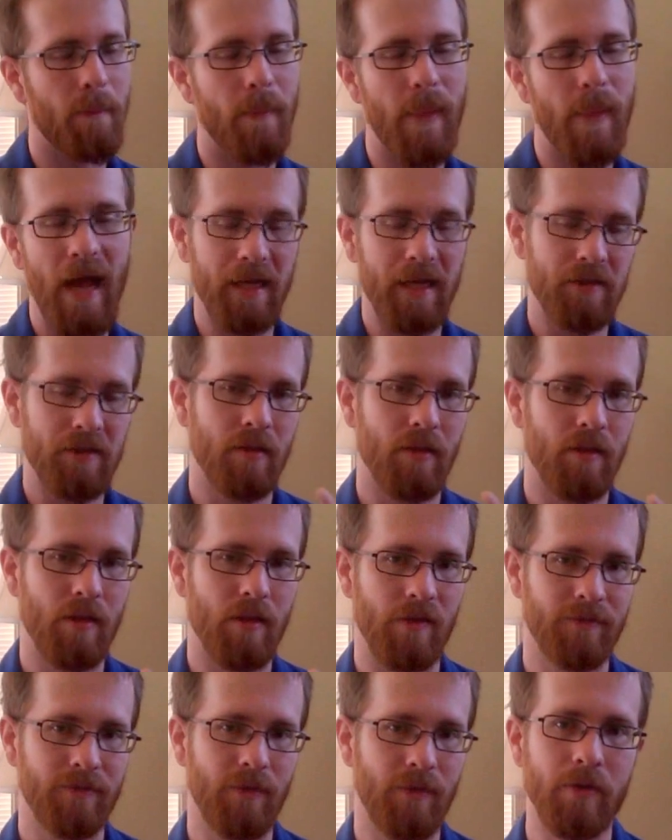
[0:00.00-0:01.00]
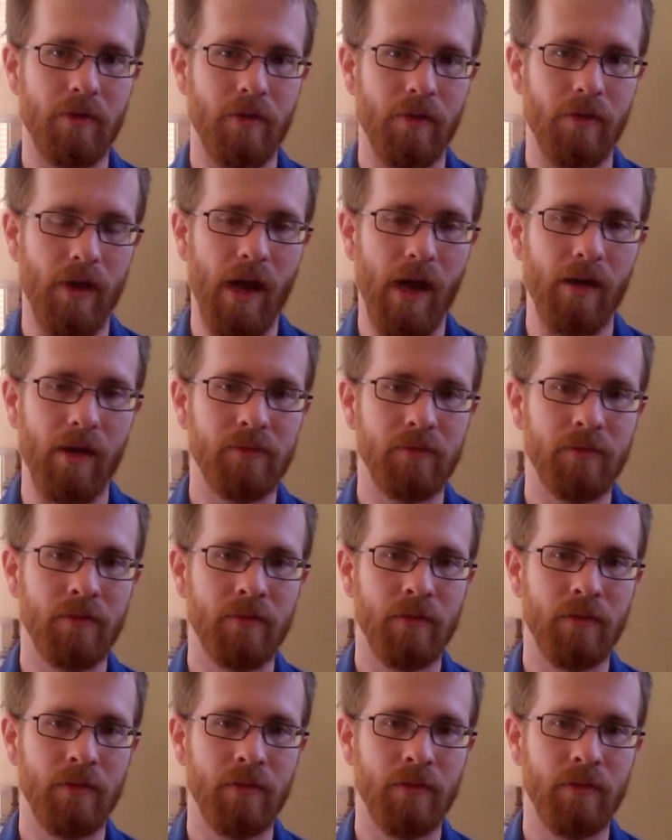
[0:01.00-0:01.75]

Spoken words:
matched the photograph